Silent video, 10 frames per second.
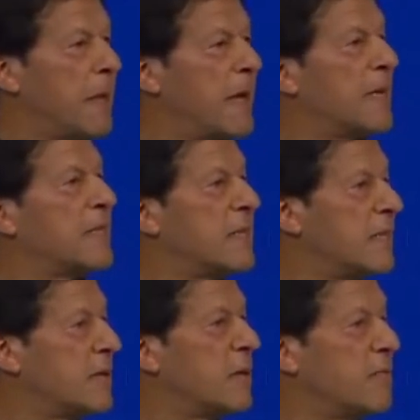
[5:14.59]
and our
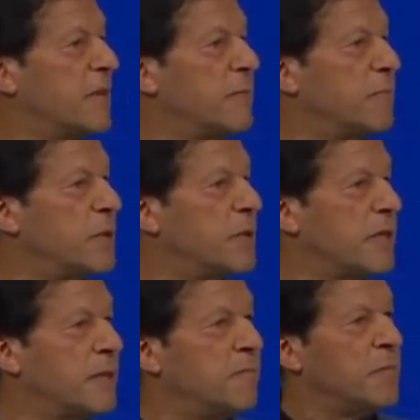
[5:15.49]
cities got very
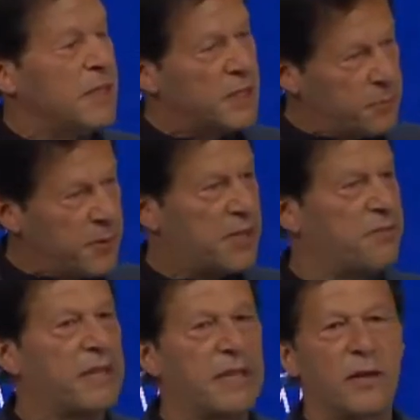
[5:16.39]
polluted,
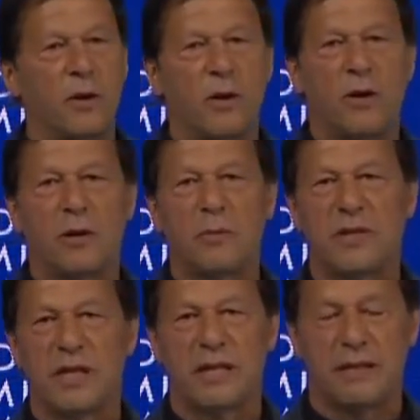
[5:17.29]
specifically Lahore,
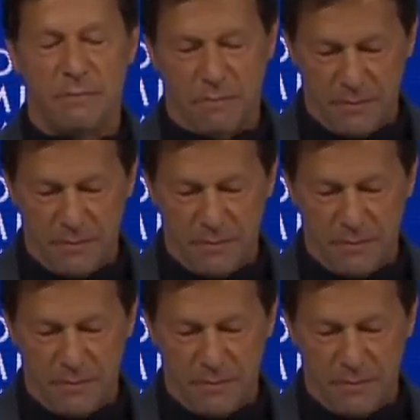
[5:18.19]
which had